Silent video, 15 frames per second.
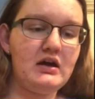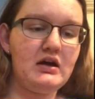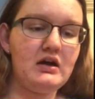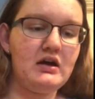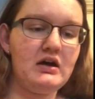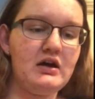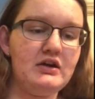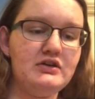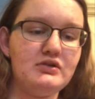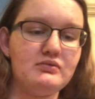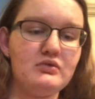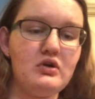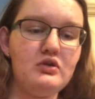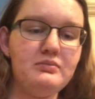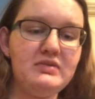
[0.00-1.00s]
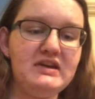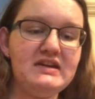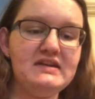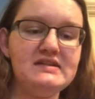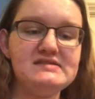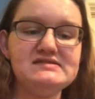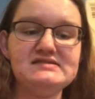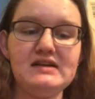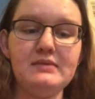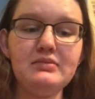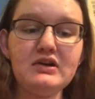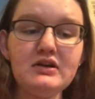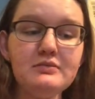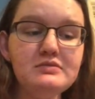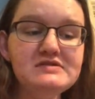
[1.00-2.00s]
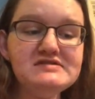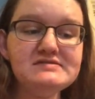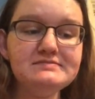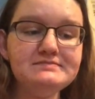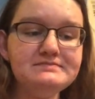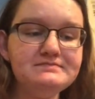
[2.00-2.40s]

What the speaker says: Nairobi suburbs.